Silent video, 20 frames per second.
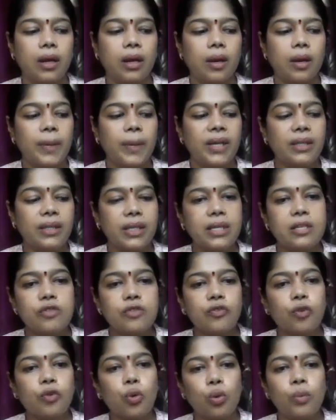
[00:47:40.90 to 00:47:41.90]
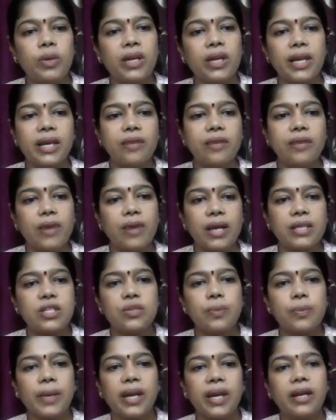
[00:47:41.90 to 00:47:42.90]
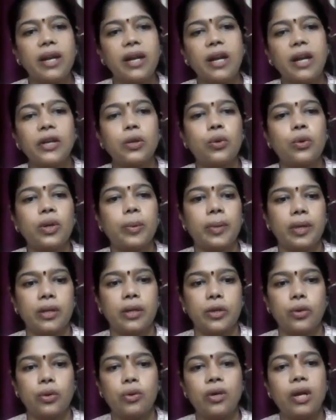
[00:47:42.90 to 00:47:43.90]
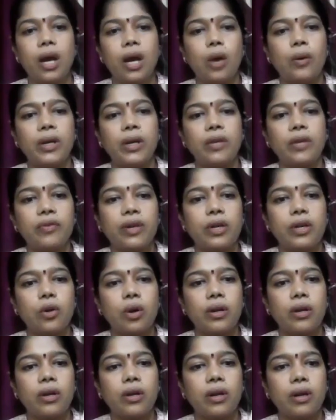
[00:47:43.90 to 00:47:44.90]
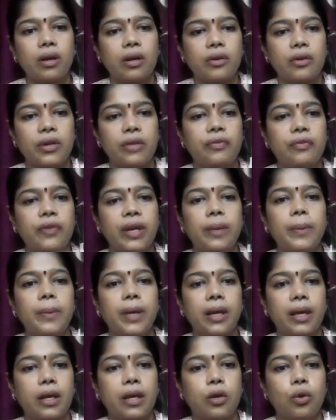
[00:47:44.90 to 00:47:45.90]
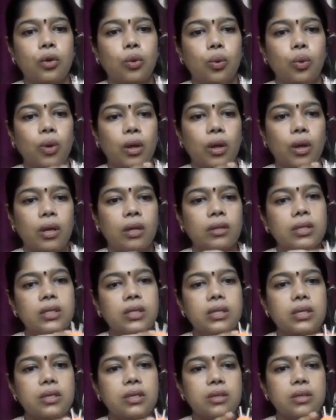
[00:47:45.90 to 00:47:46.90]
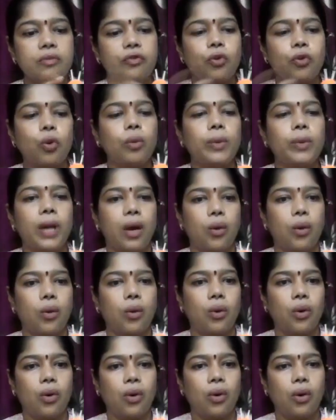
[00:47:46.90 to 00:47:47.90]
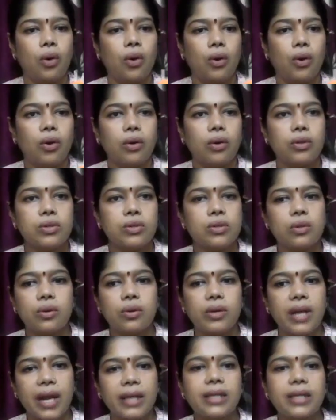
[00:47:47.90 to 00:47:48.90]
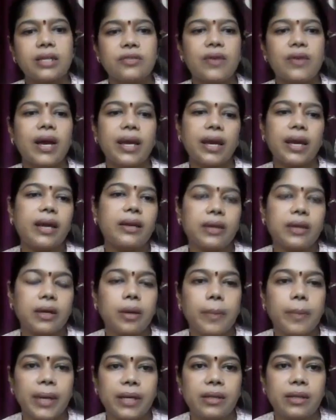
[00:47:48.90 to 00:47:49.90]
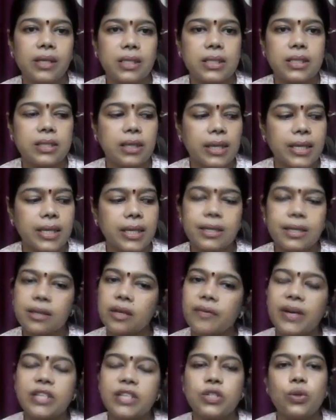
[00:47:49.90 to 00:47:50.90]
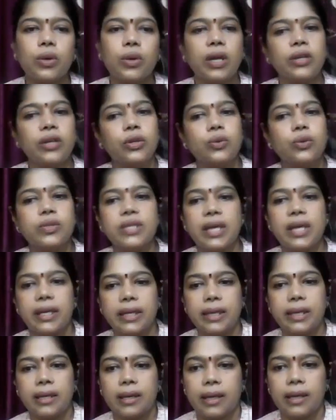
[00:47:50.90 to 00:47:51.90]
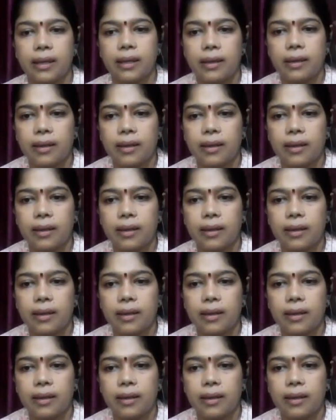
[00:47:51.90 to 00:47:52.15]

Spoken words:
But these foam clay once made are durable. Now it will not reframed again. No, this is foam now. So that is why I recommend these clays. Otherwise, you can use any clay.